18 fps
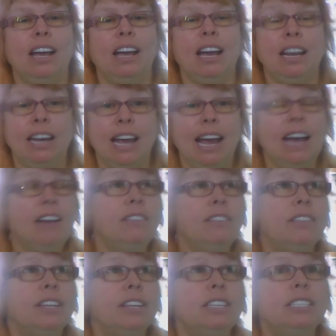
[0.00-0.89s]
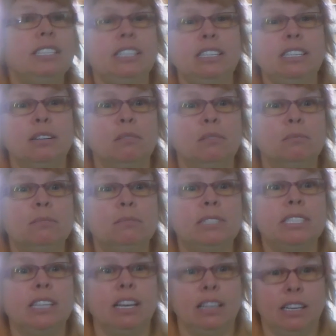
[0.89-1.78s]
and have the
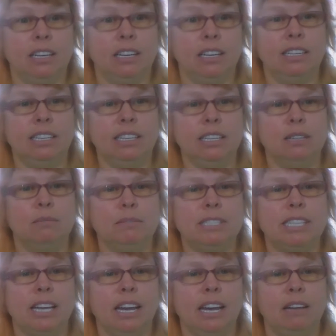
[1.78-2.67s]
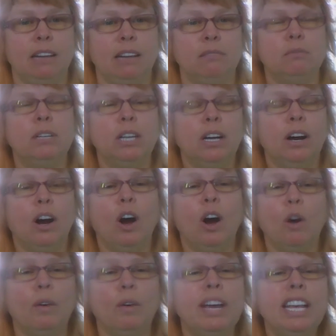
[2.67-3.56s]
Dems and the libs say,
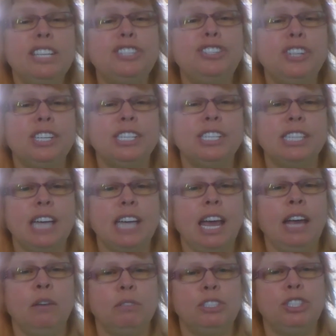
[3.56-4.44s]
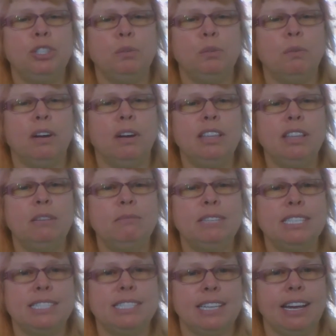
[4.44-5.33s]
oh, he's just saying what you want
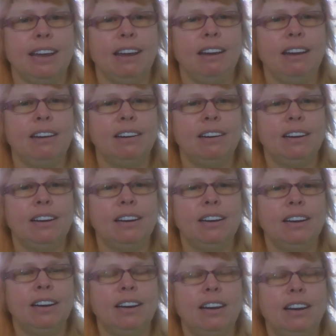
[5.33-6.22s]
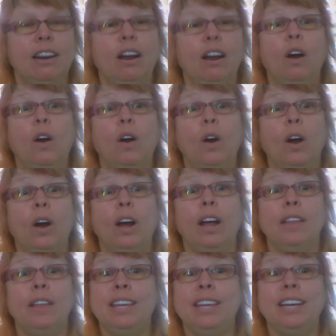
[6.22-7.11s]
them to say,
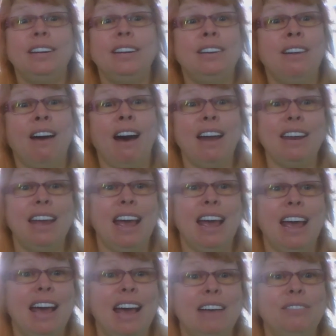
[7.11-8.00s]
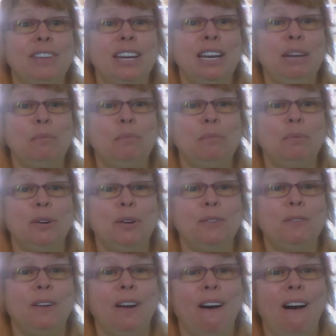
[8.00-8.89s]
then not have any
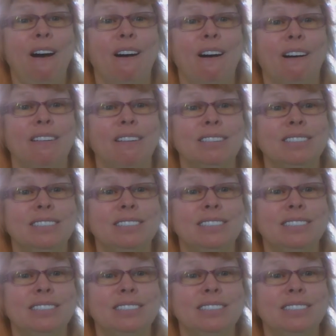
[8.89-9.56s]
proof at all.